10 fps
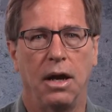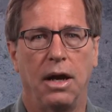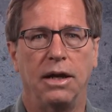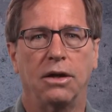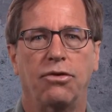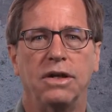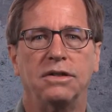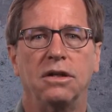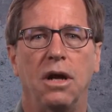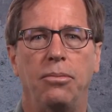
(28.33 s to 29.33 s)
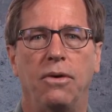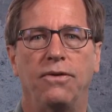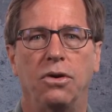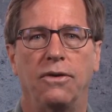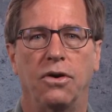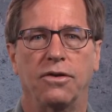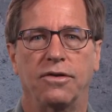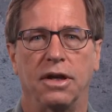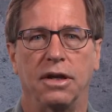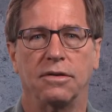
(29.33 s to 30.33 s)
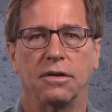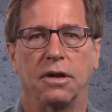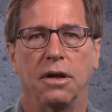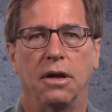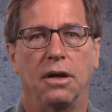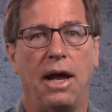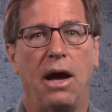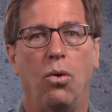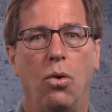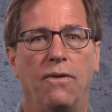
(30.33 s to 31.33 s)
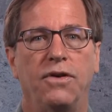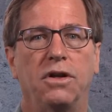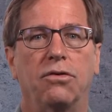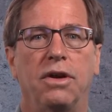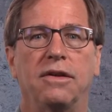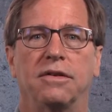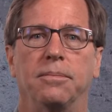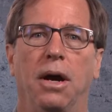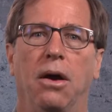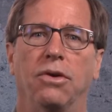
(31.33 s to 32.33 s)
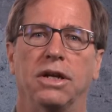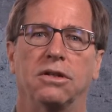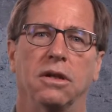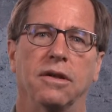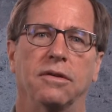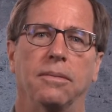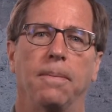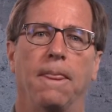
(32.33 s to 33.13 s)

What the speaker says: An increasing number of universities now offer degrees in bioregionalism,